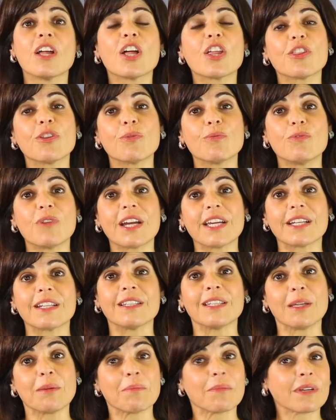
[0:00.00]
the right
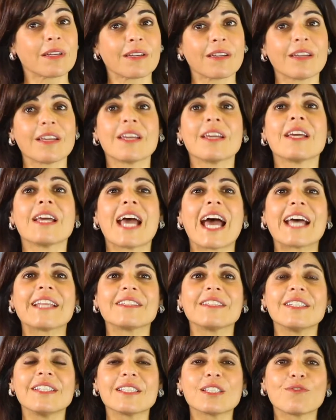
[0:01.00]
limb. At
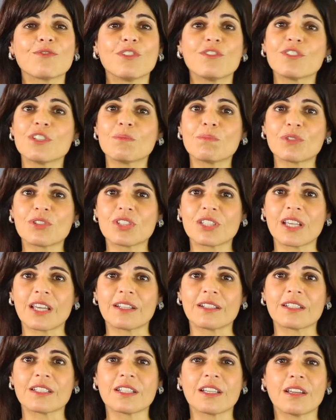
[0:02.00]
least
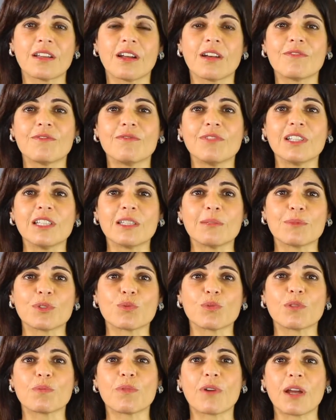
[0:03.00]
15% of limbs
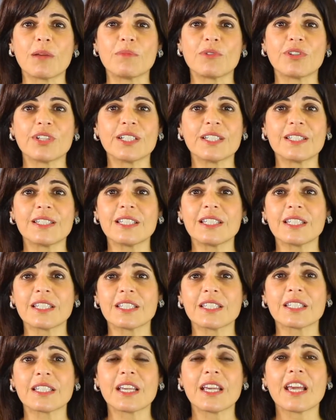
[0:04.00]
with primary
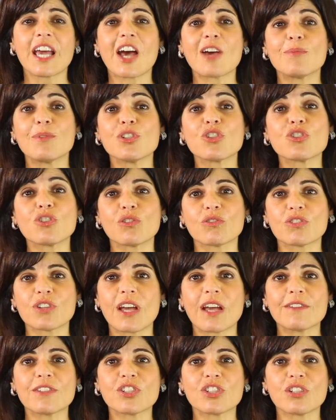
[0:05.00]
disease have been shown to
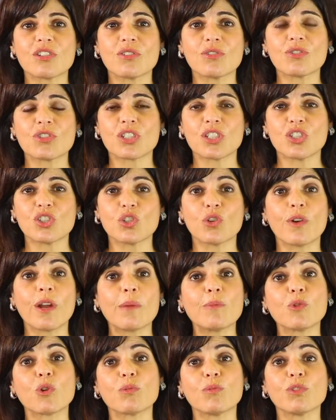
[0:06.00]
have stenosis or
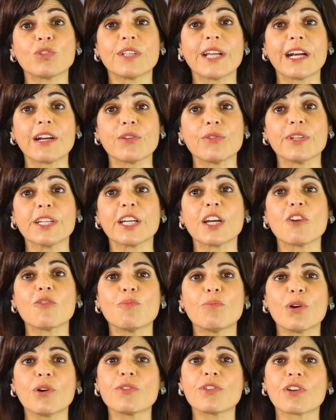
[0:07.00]
abnormal narrowing
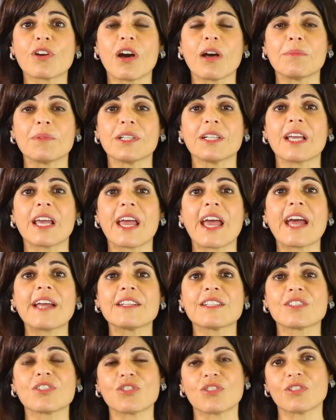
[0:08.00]
of both common
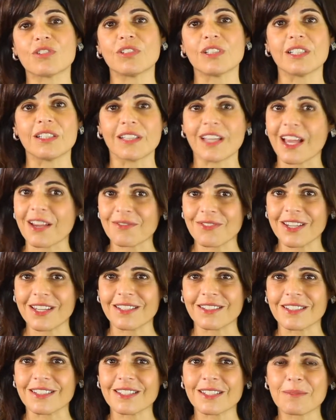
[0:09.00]
and external iliac
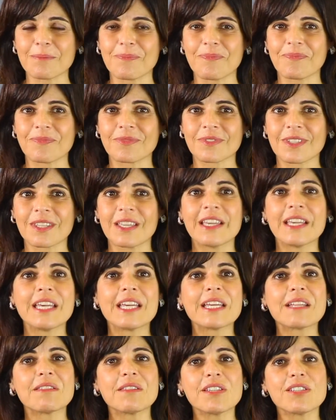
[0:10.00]
veins.
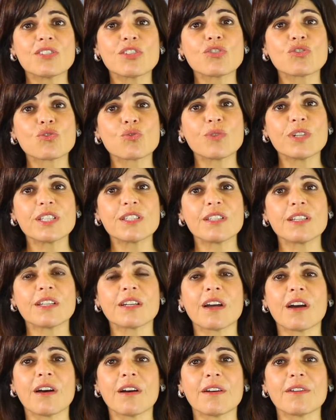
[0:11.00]
This
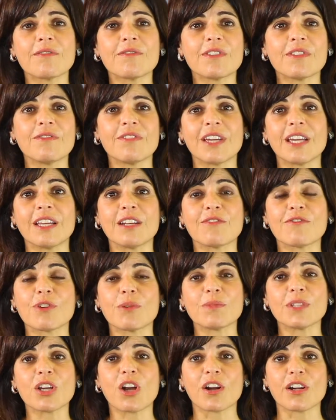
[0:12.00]
squeezing of the vein
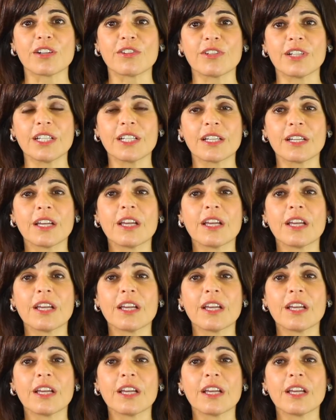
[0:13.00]
from the artery